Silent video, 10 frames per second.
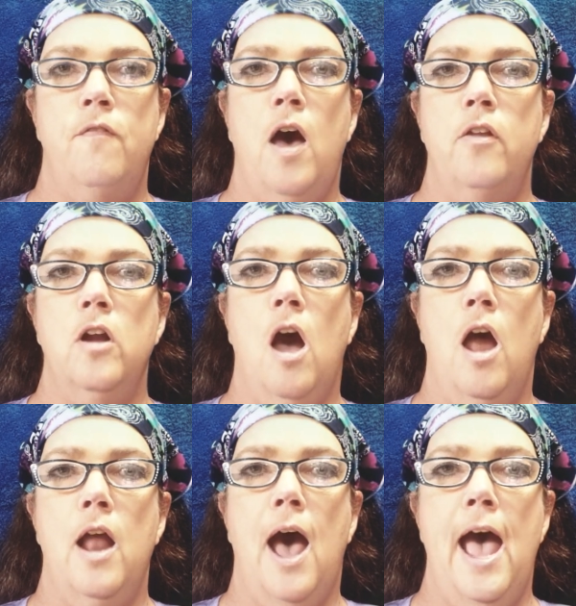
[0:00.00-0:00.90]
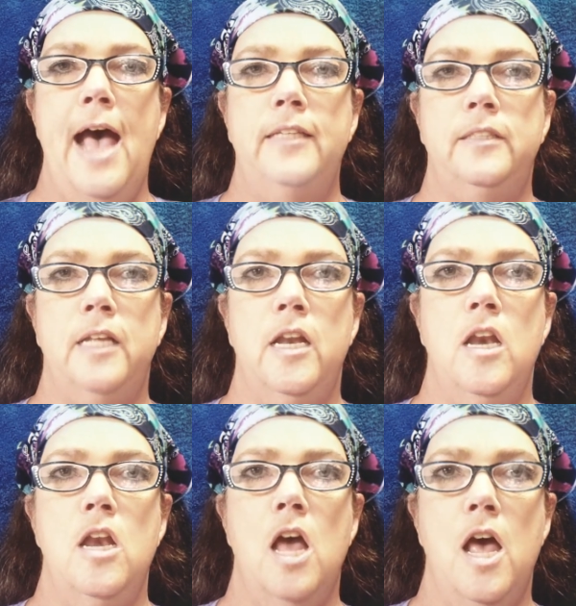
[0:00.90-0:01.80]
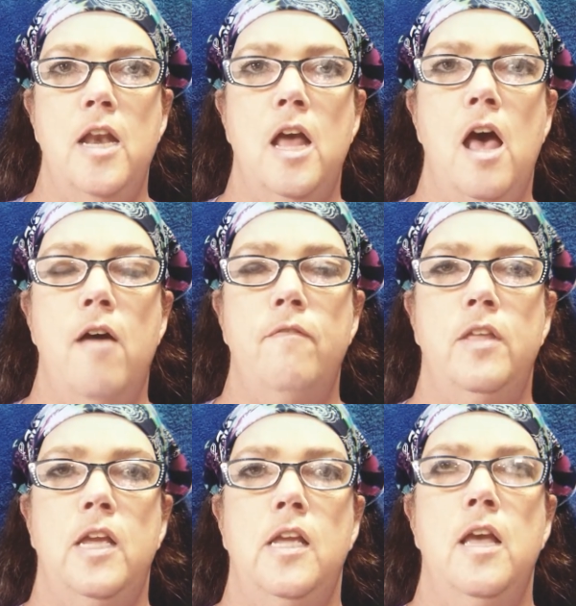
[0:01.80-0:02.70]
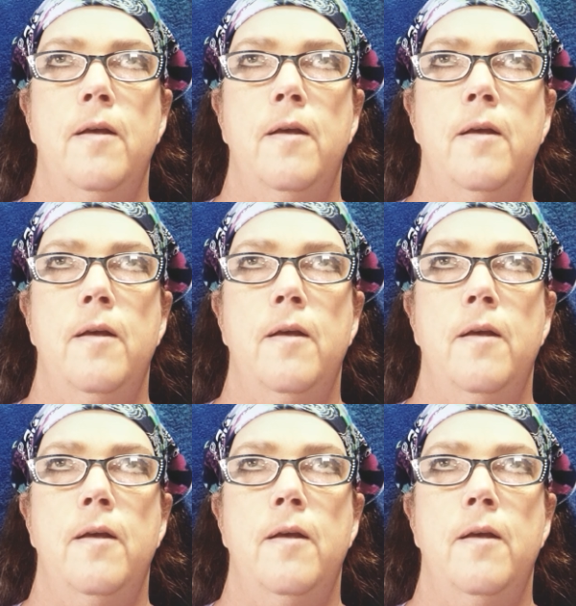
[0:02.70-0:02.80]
Father God, I ask that none of the